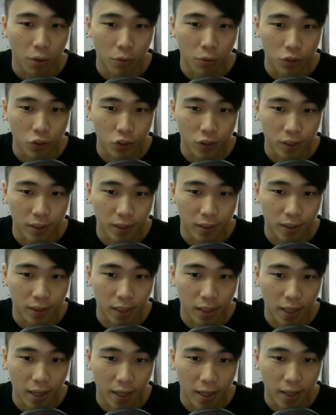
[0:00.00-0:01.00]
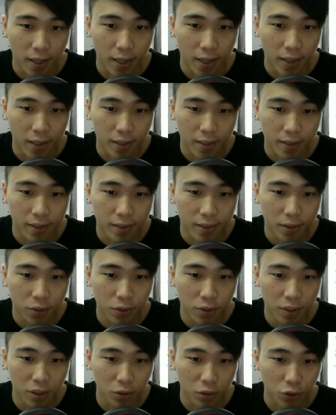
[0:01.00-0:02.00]
Which is
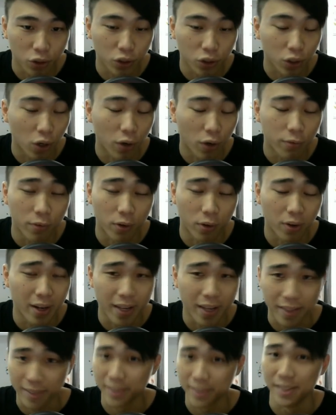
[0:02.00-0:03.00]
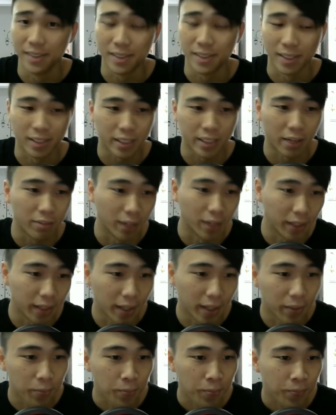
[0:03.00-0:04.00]
you need to stall for 8 turns and stuff like
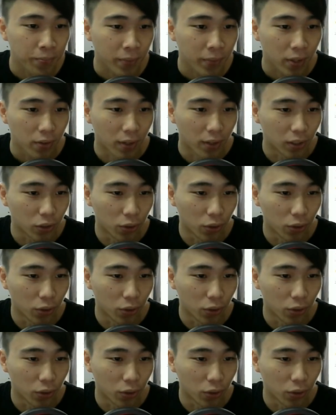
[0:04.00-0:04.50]
that, right?